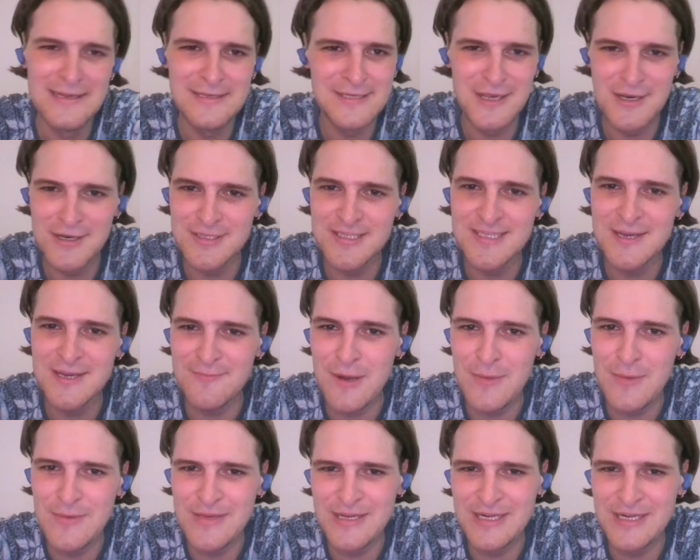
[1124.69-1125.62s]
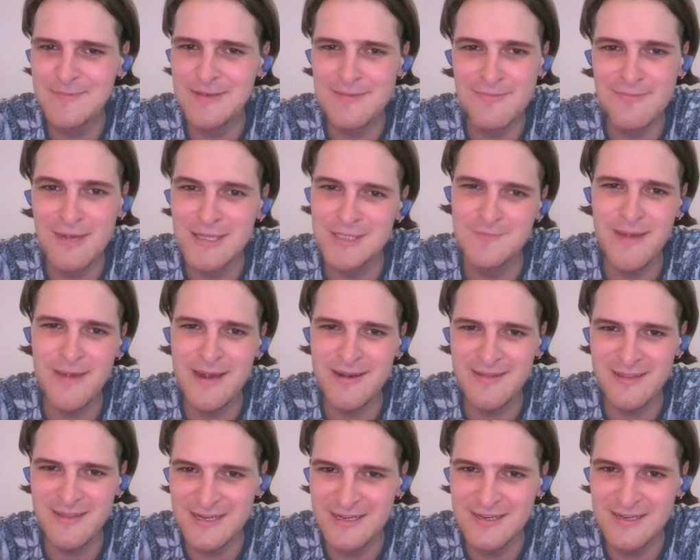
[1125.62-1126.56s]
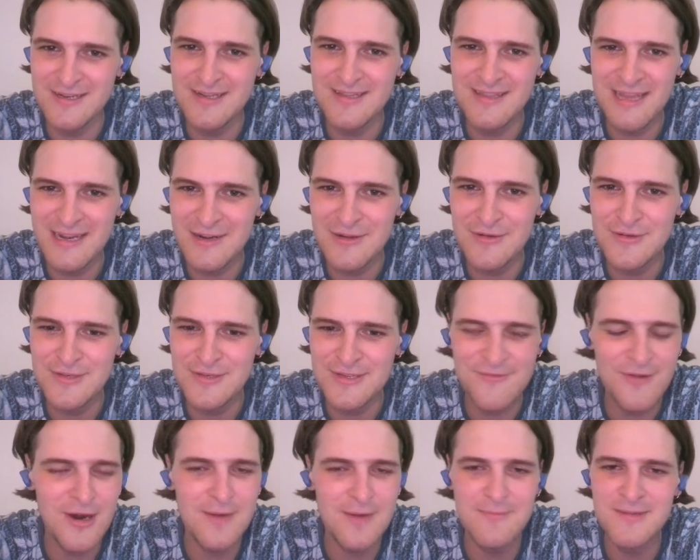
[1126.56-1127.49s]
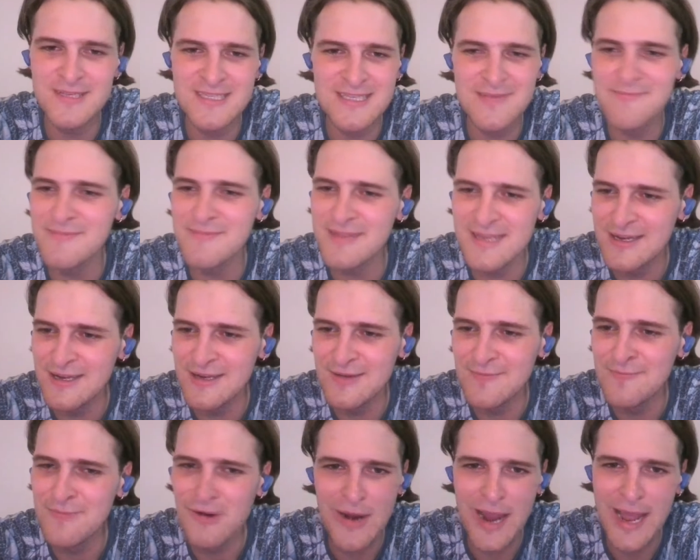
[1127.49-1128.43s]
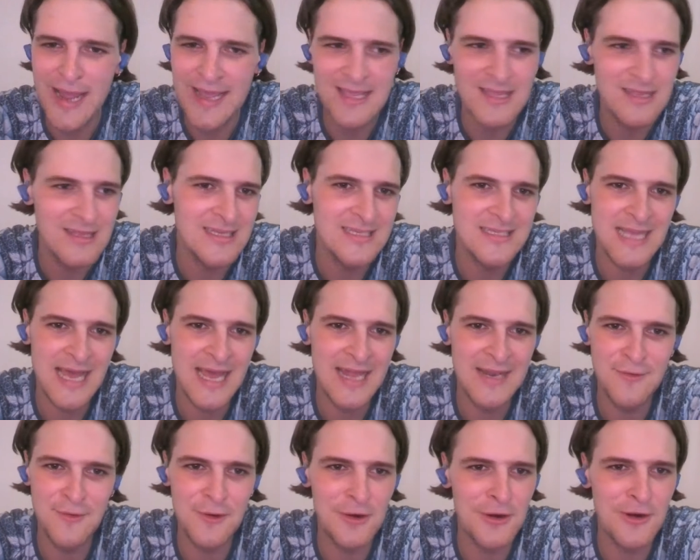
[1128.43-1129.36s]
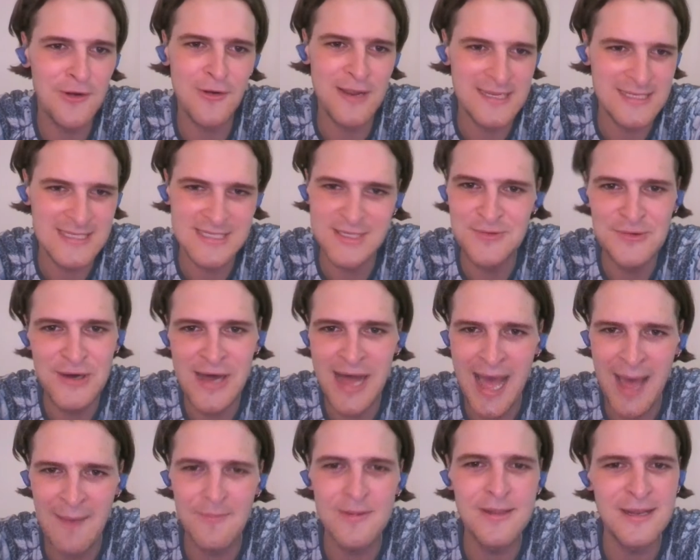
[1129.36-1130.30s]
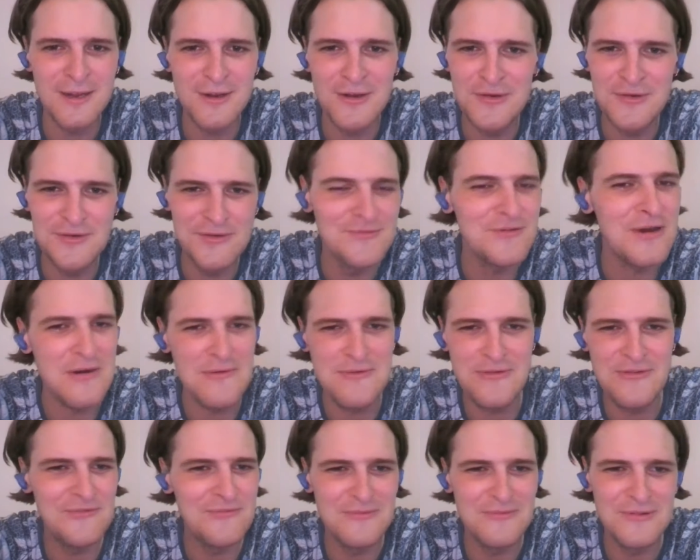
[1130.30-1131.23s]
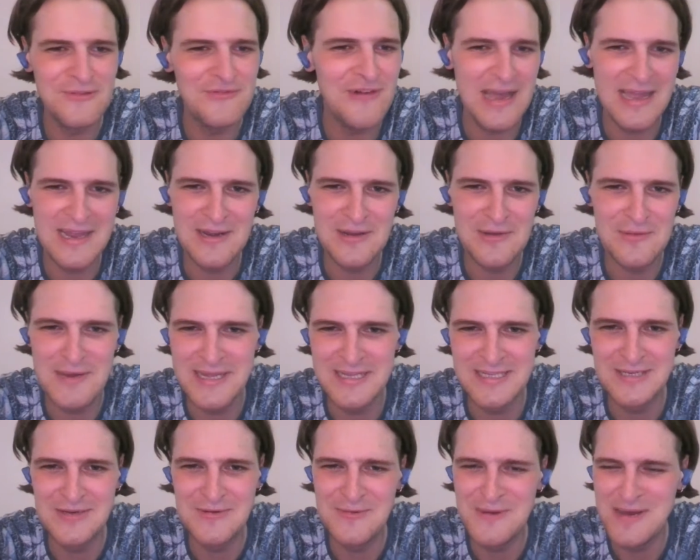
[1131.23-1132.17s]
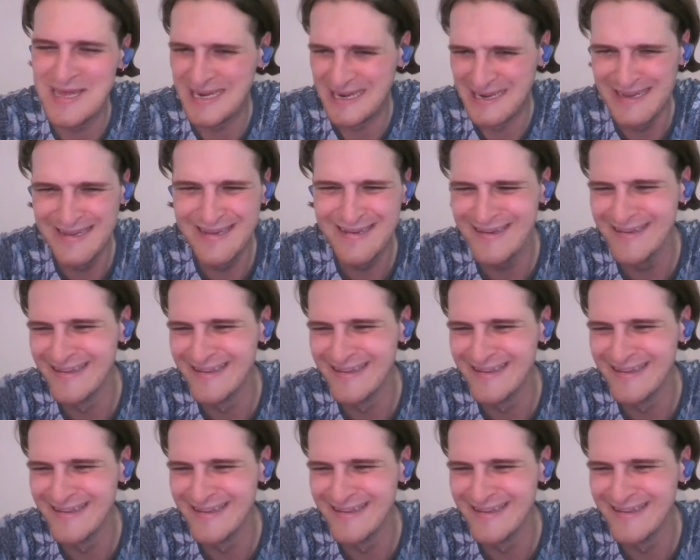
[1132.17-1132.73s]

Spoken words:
DRC are probably going to be much better than Cote d'Ivoire, but something miraculous and or crazy will happen, and Cote d'Ivoire will find a way to win.